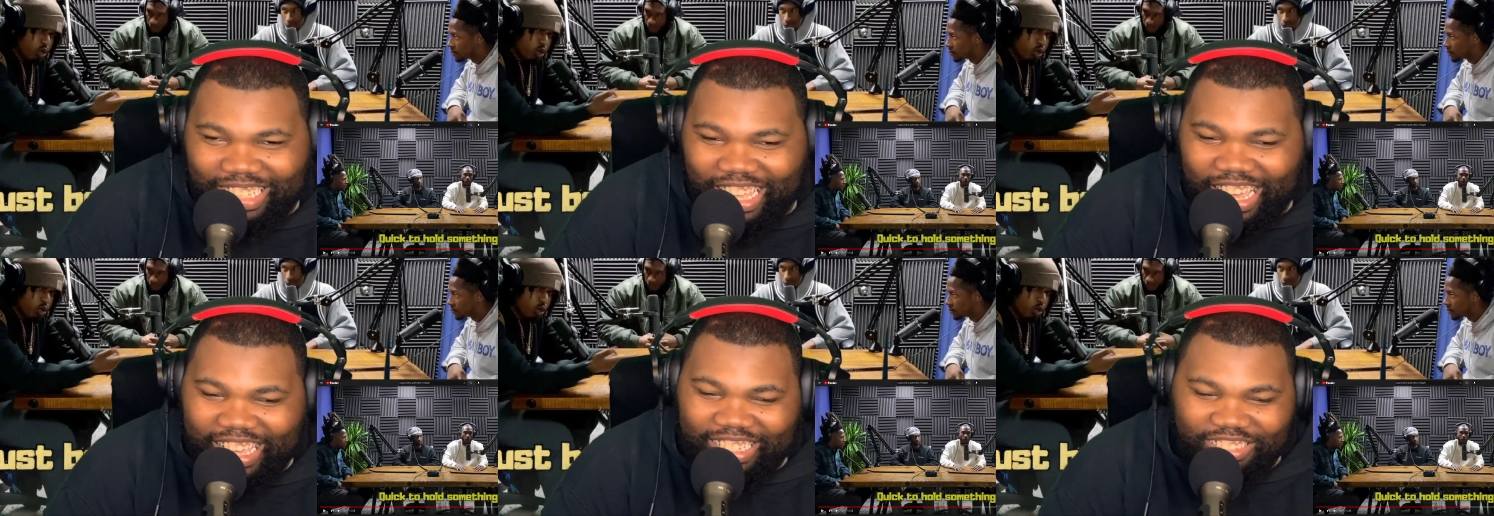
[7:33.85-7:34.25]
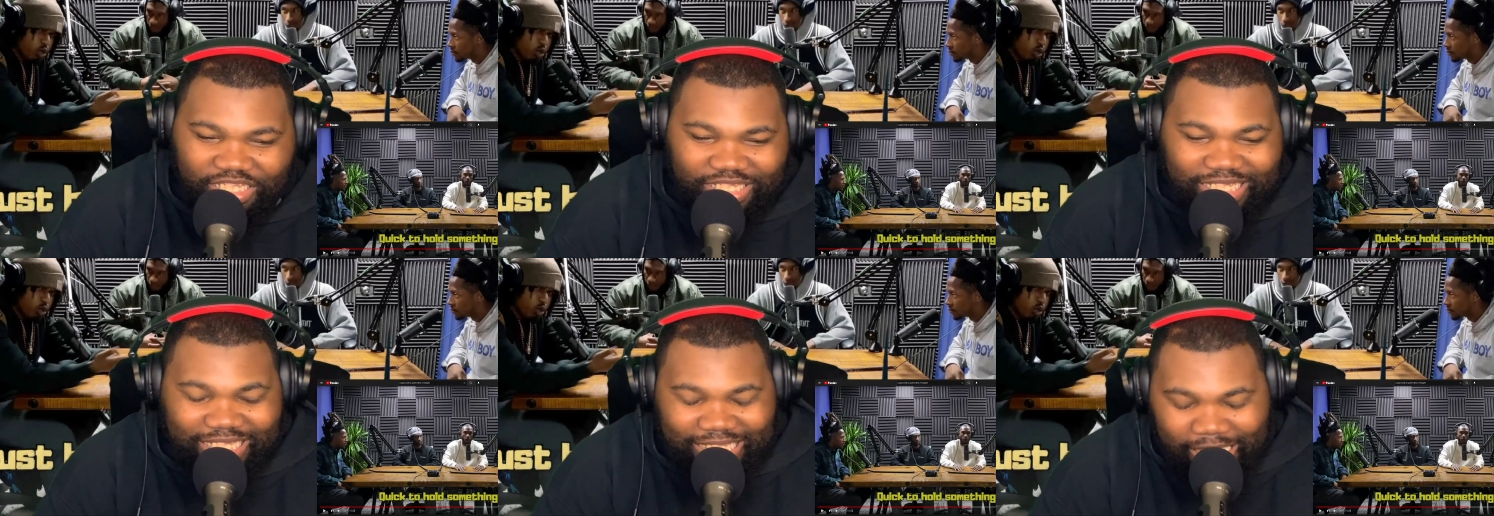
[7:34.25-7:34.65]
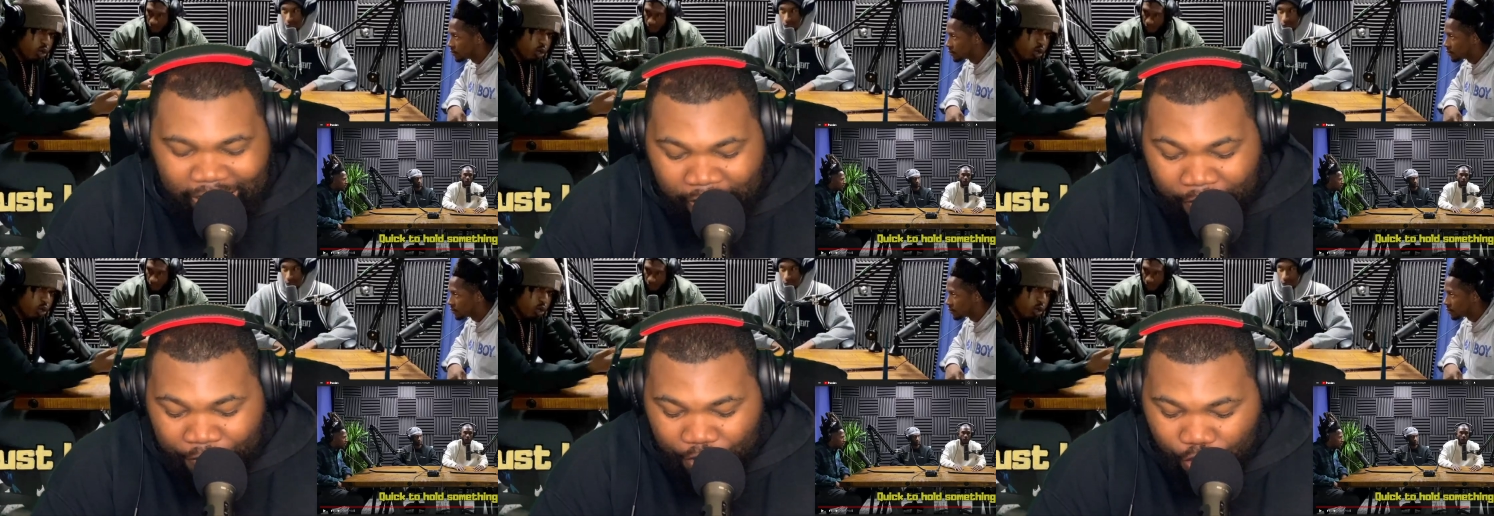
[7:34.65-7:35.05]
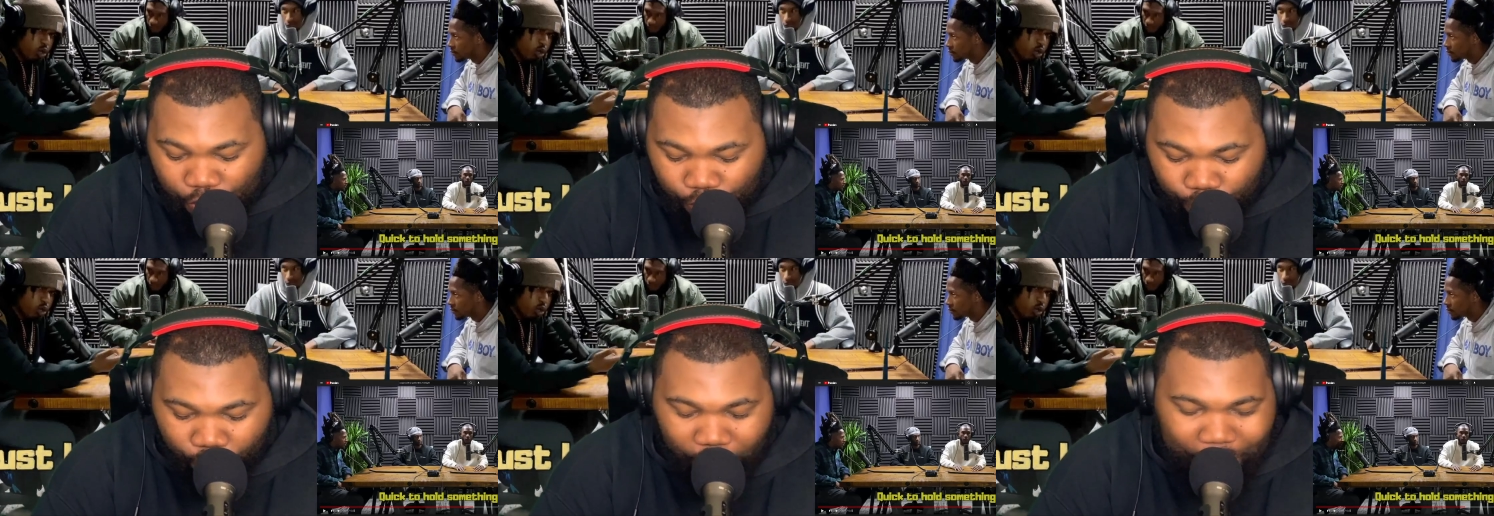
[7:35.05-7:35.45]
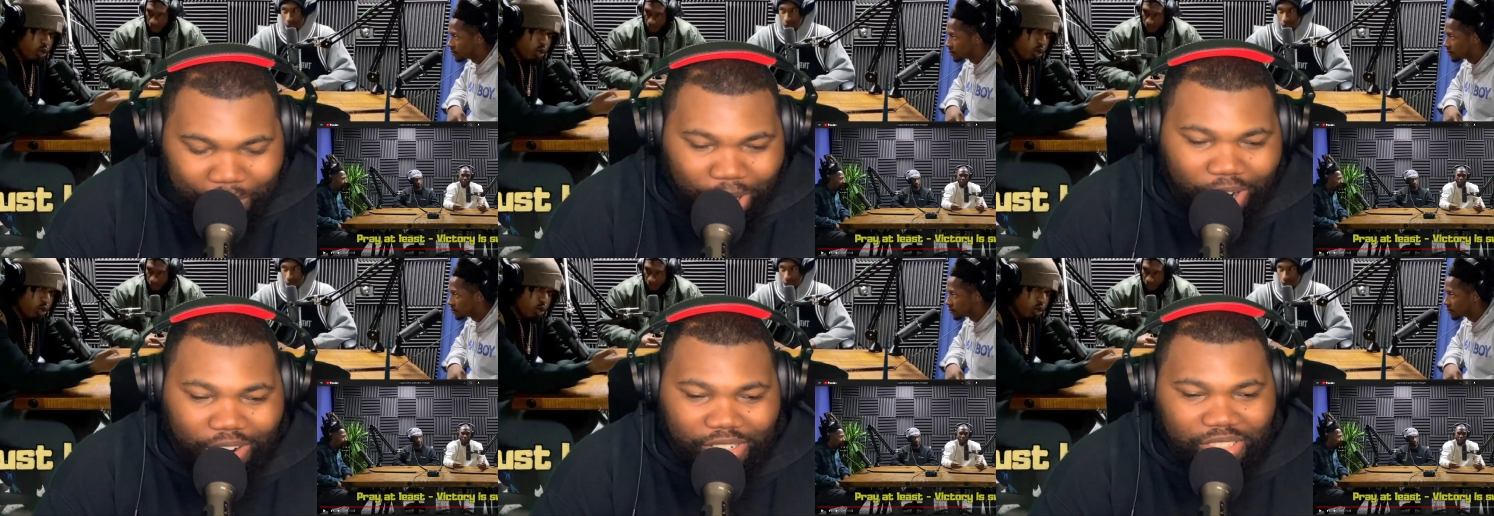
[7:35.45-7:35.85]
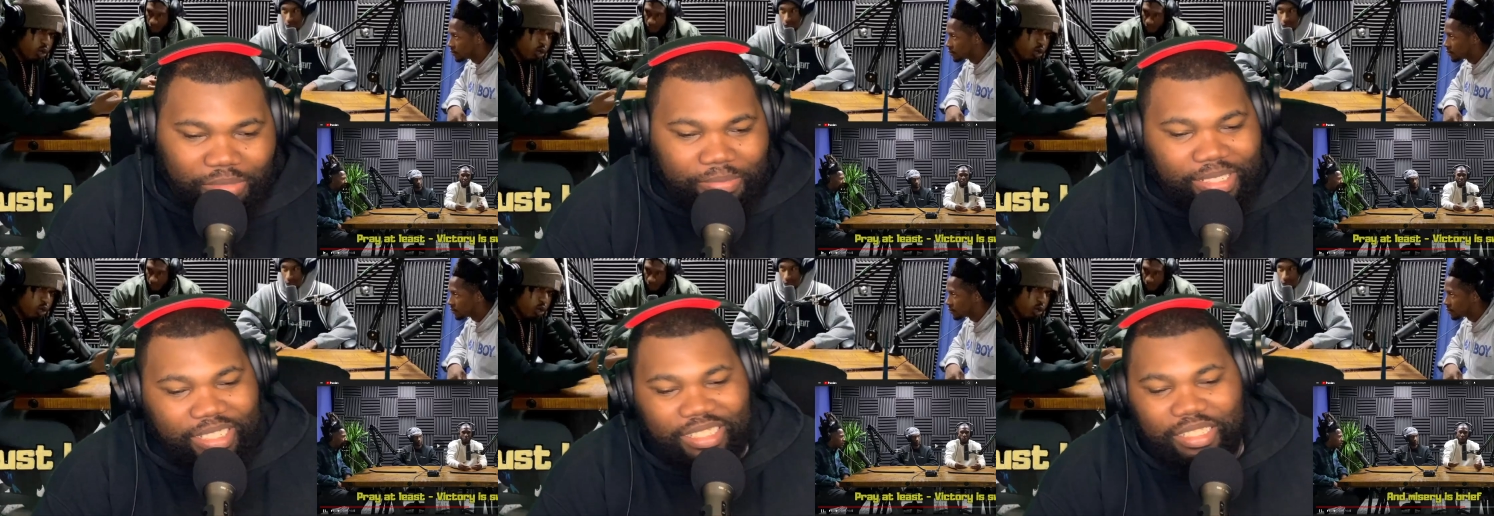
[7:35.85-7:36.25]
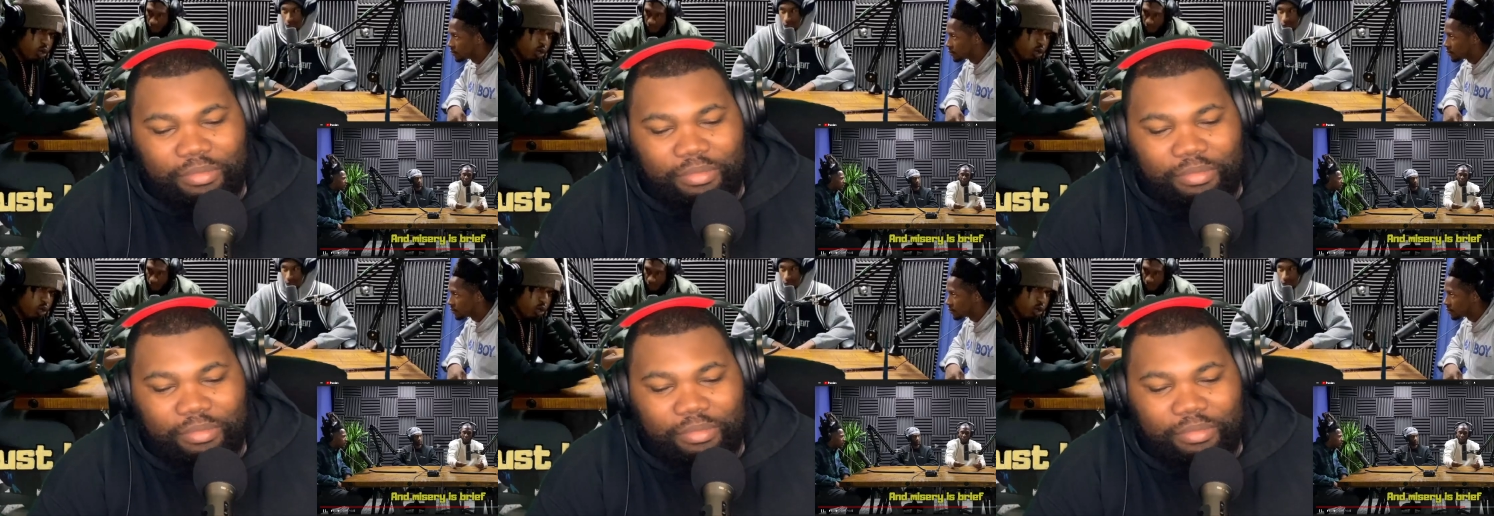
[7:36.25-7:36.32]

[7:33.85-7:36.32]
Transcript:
Speaker 1: like just giving you raw bars, man. Let's